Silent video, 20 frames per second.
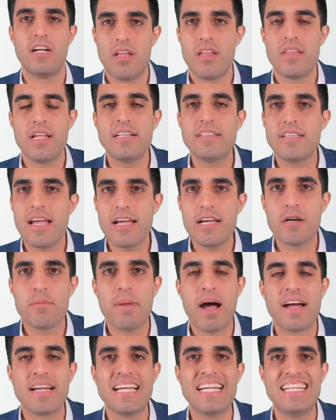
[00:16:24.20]
They take
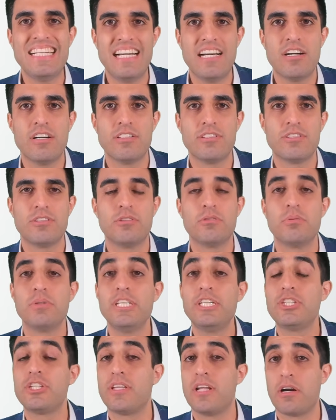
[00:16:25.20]
about a year to
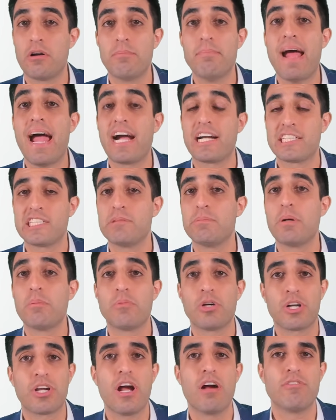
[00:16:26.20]
reach their maximum
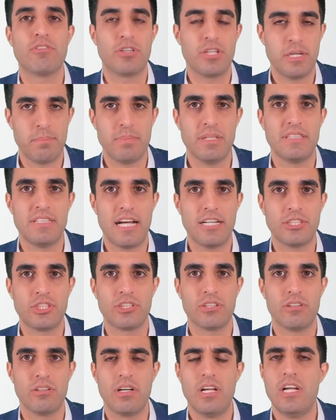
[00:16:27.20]
recovery
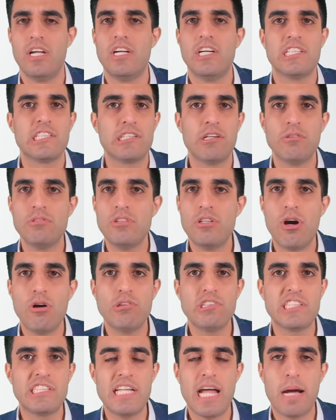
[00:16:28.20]
potential, so no
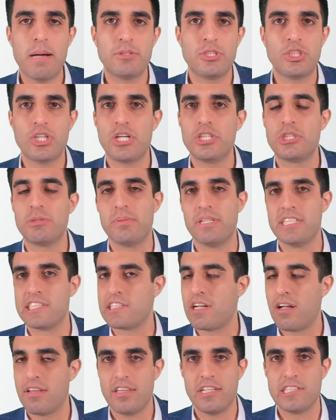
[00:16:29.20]
snap judgments
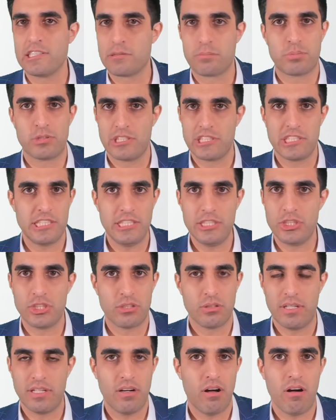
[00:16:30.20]
on this
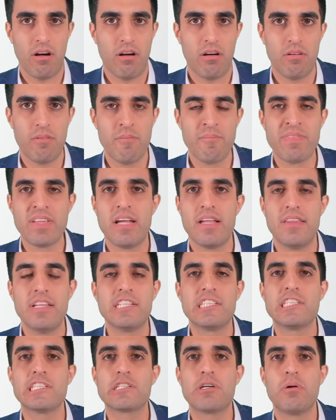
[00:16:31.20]
procedure at all.
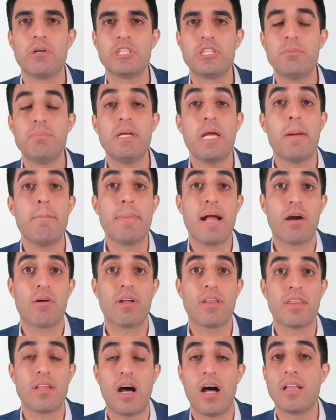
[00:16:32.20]
This is going to be a
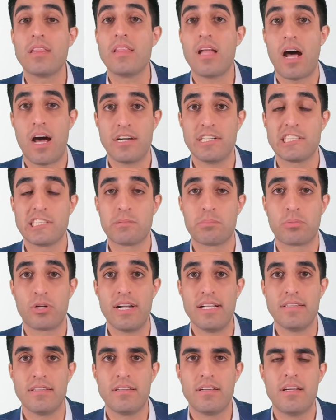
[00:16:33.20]
marathon, not a
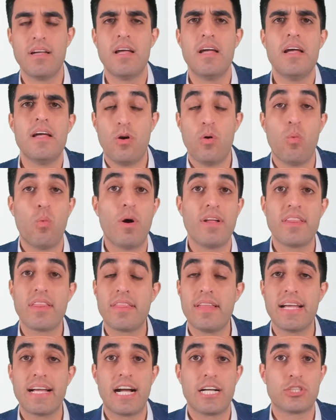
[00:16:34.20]
sprint. One
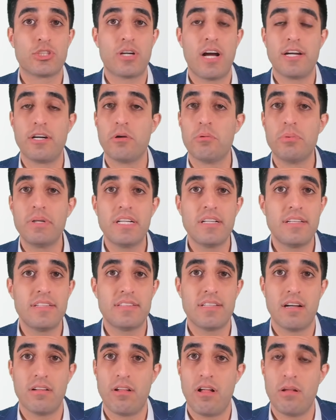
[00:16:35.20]
thing I try to really
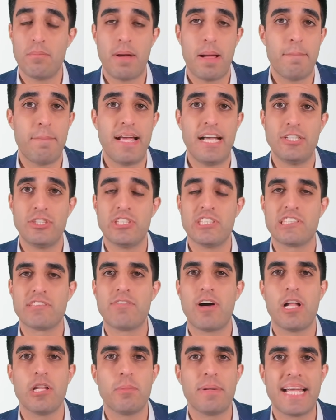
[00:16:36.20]
tell all my patients
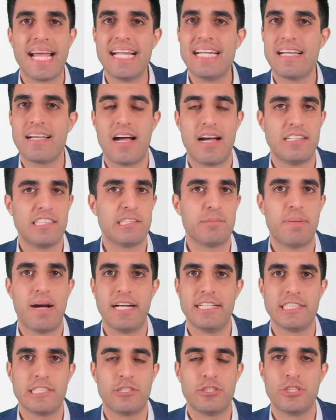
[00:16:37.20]
following any kind of
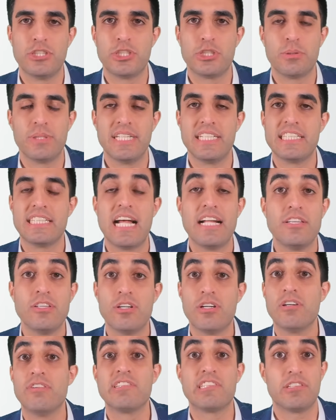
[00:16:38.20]
spine surgery is that
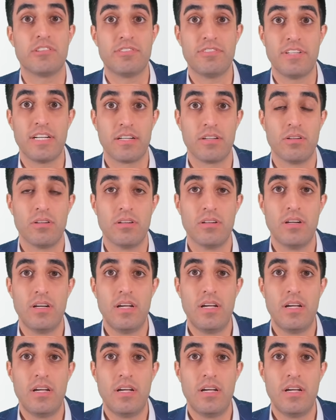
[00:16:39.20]
nerves are fickle.